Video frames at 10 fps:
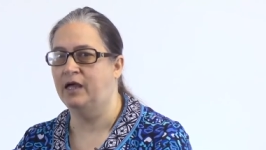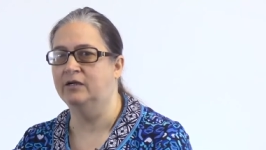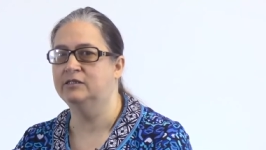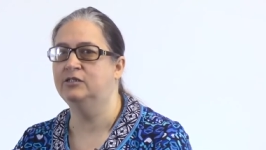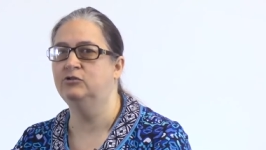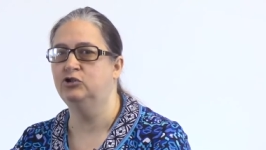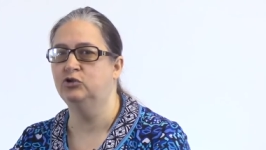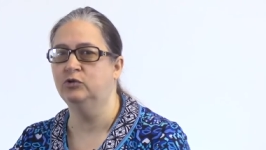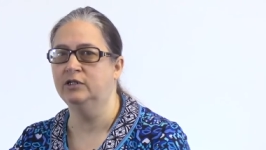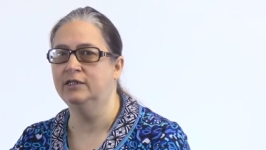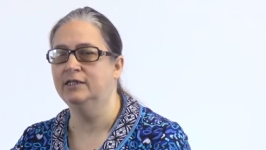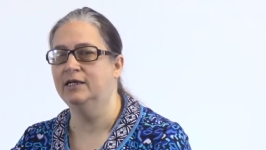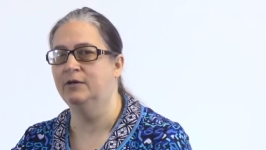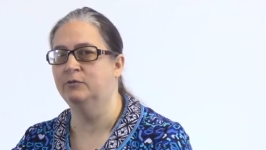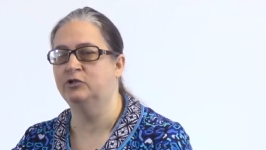I'll see you shortly
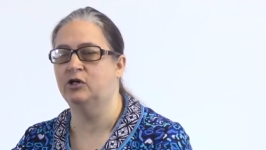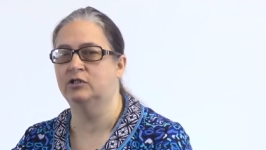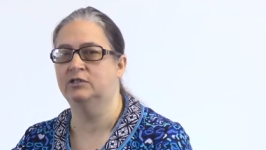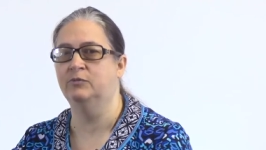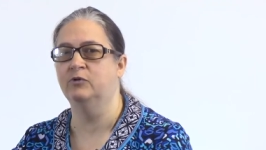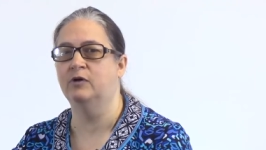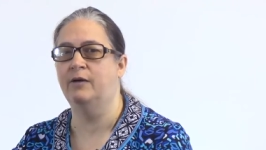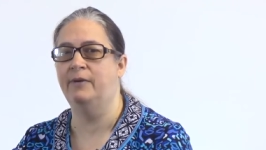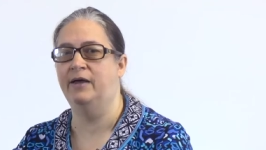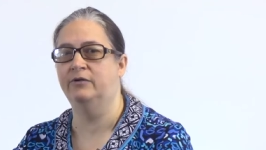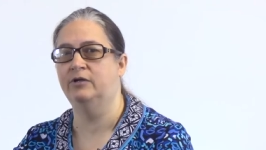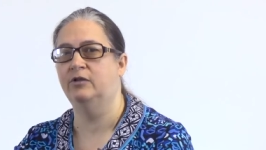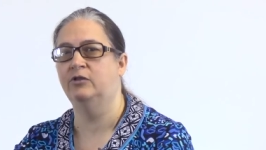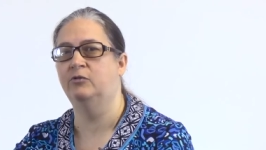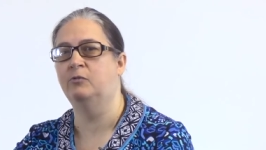and we'll talk some more about
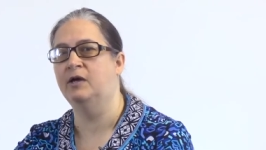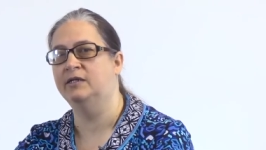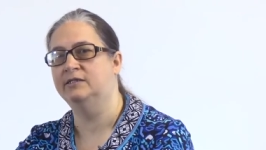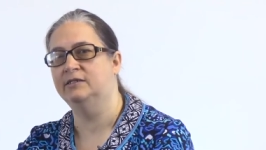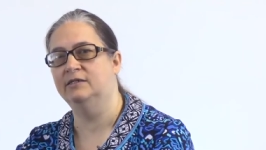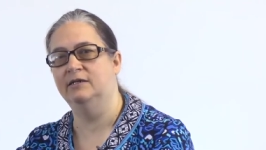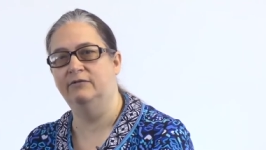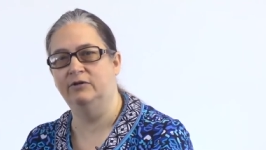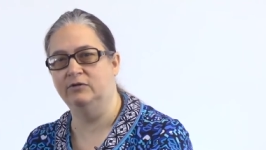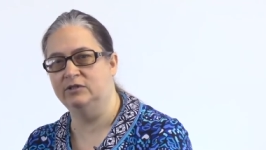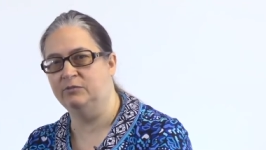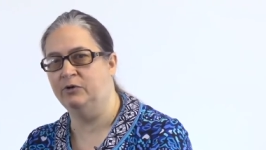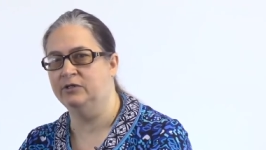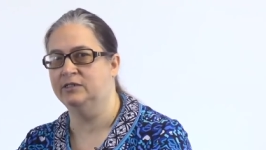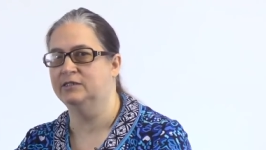the rest of the nursing
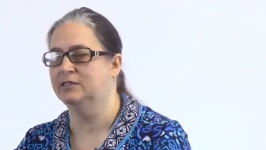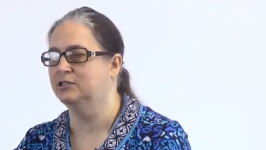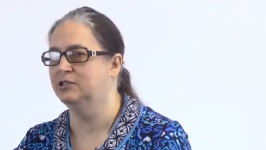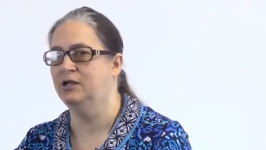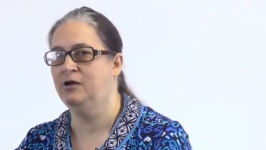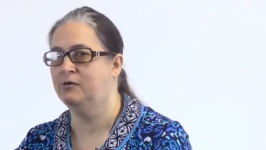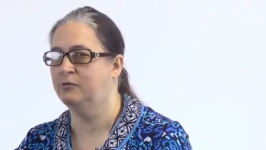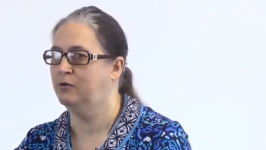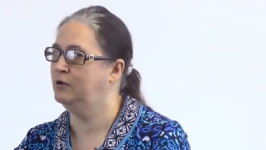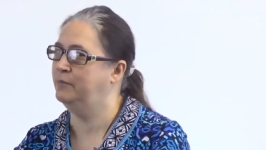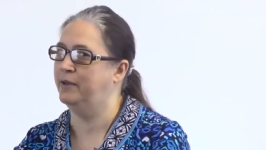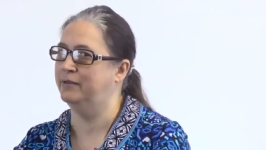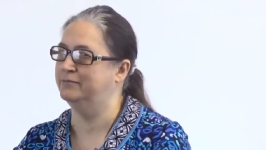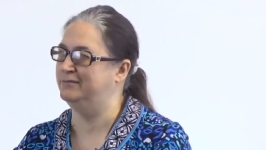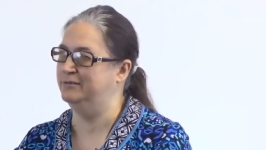process because you know we're only
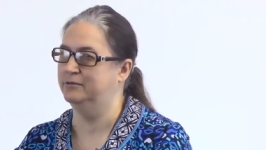about